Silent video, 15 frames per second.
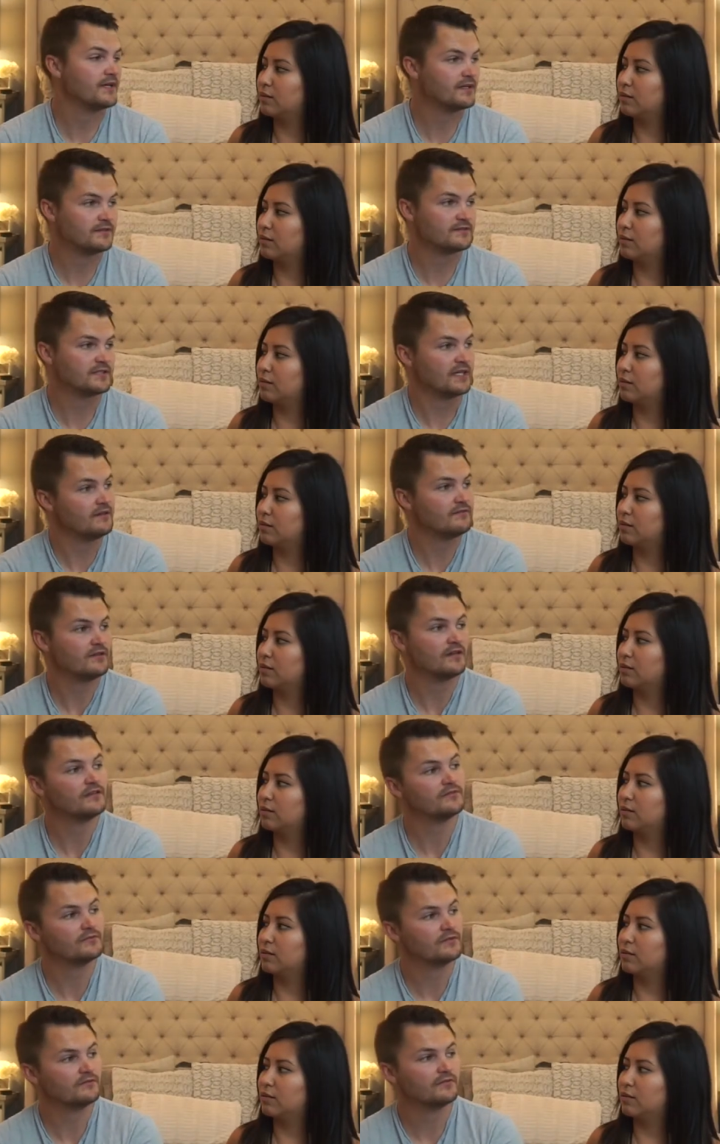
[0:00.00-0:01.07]
Speaker 1: we can save the
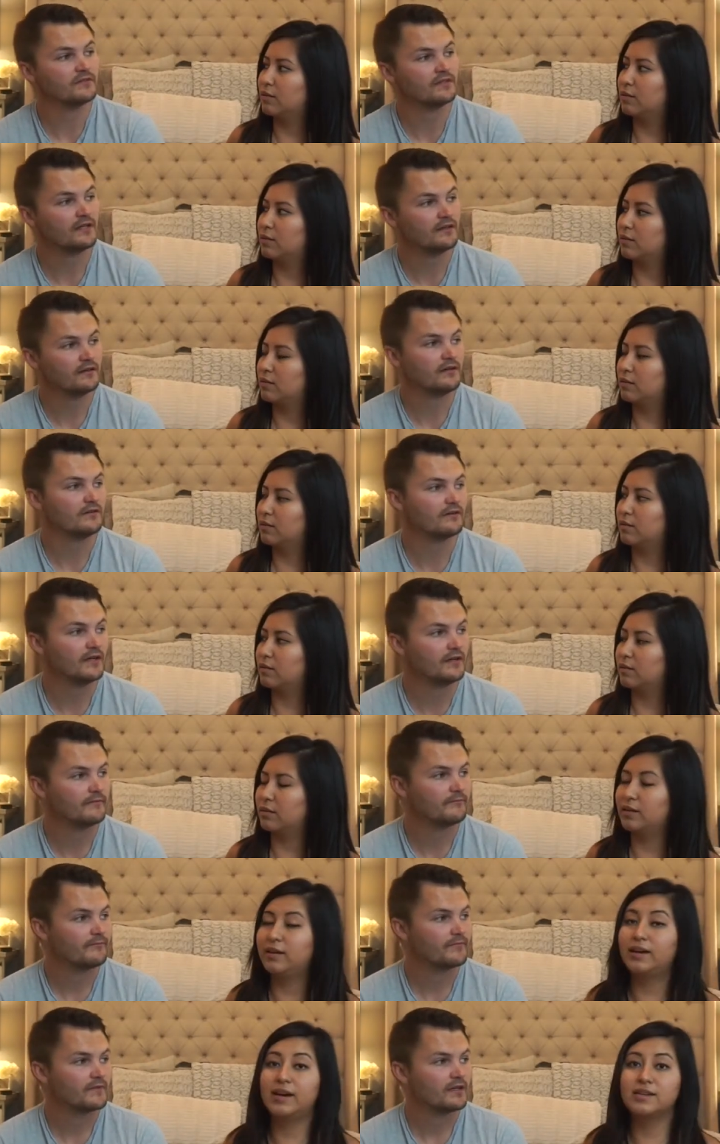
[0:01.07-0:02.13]
other one for later on, right?
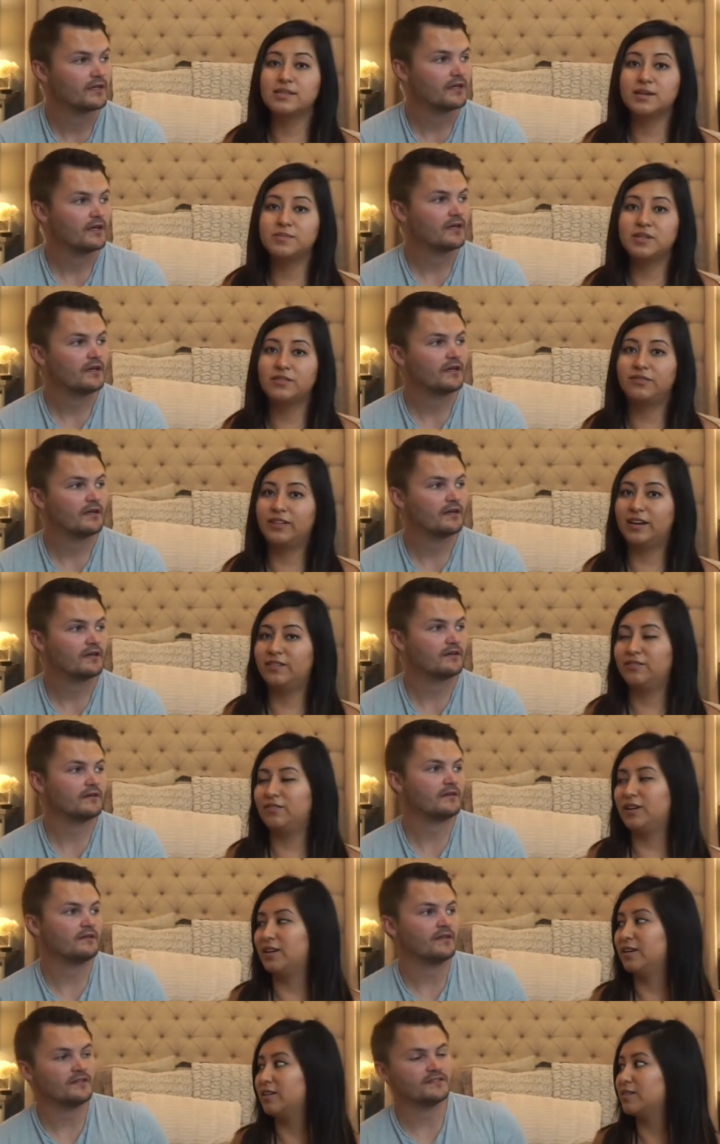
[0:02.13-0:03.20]
Speaker 2: Yes, up to five
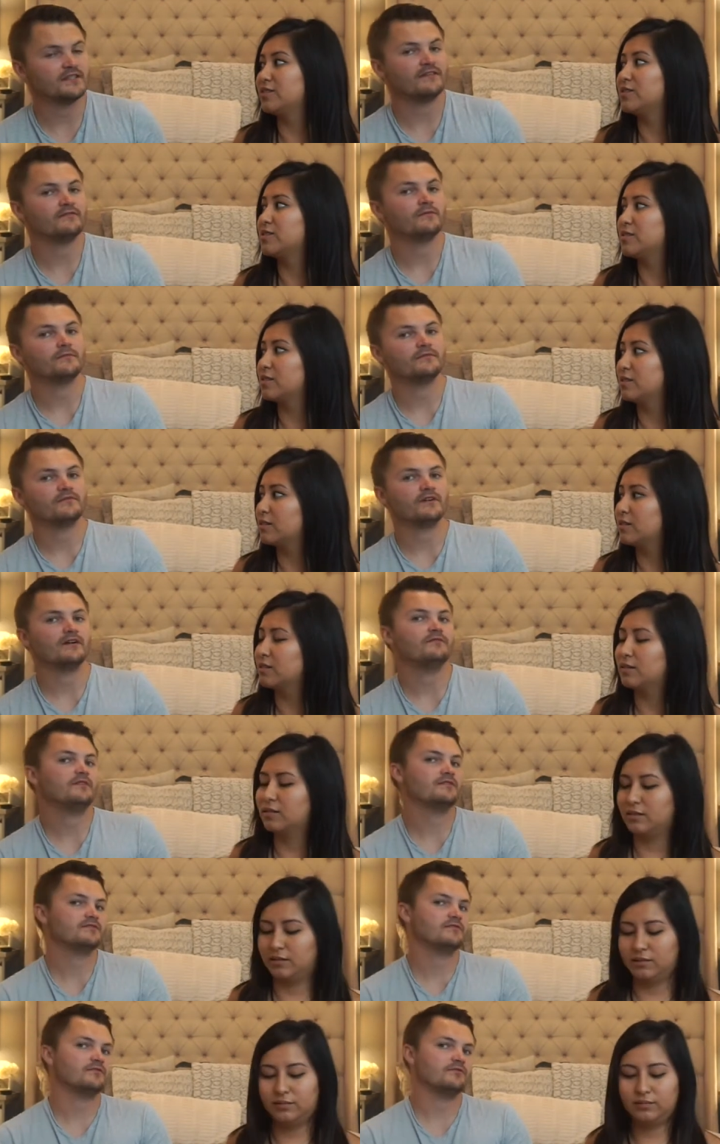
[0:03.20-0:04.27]
years. And they
Speaker 1: save them up to five
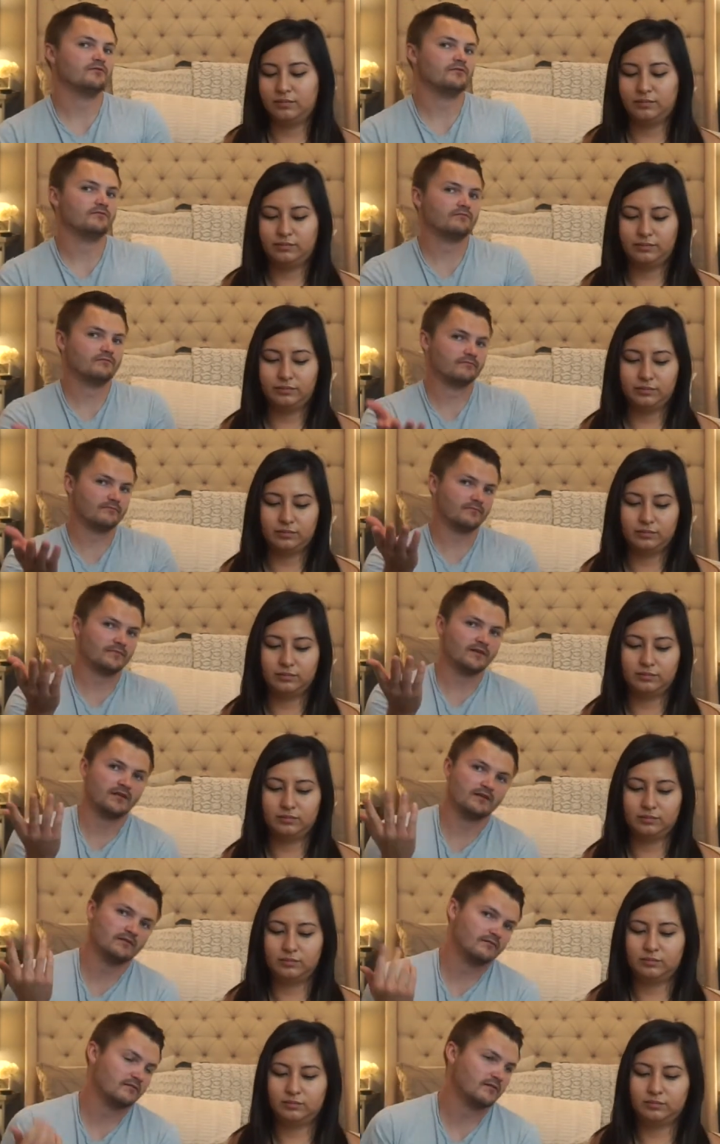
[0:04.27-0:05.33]
years. So
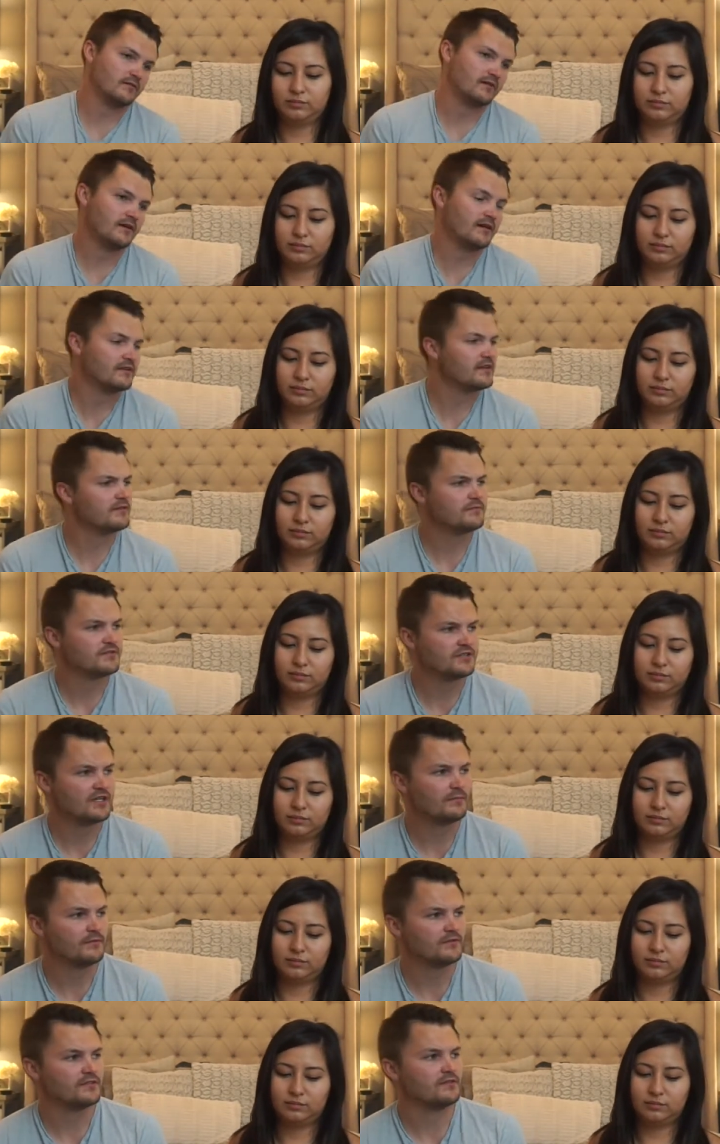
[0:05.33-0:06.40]
then I think it'd be
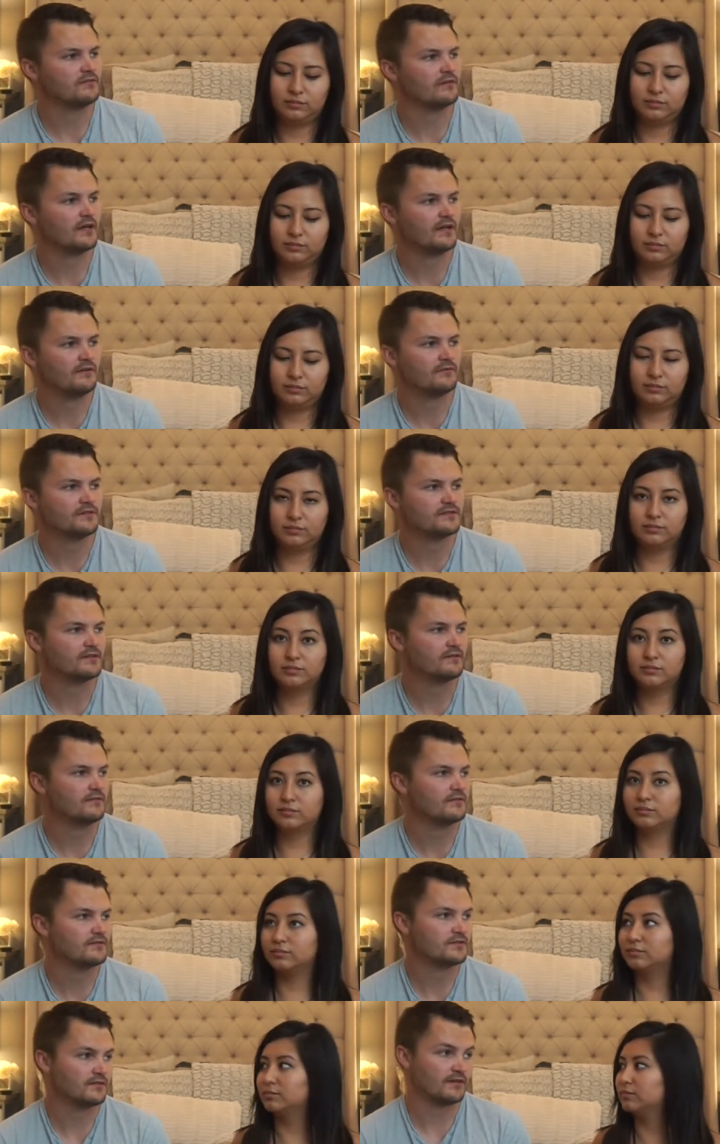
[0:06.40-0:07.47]
cheaper too, right? Once the,
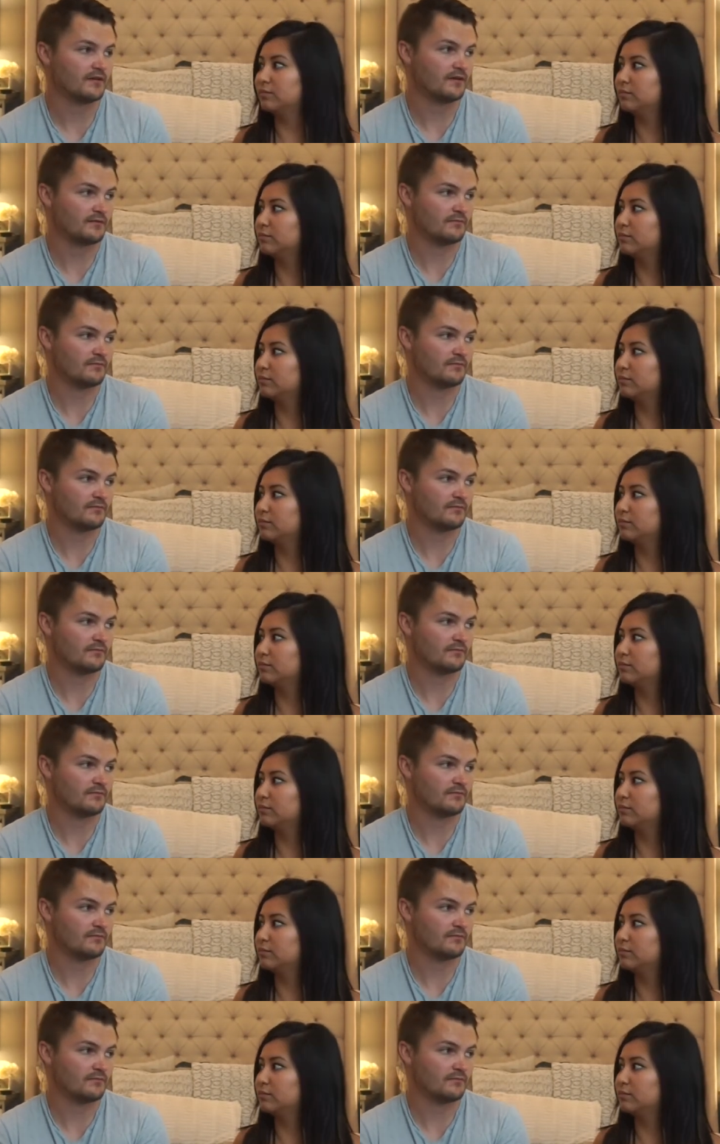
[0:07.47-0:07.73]
there's already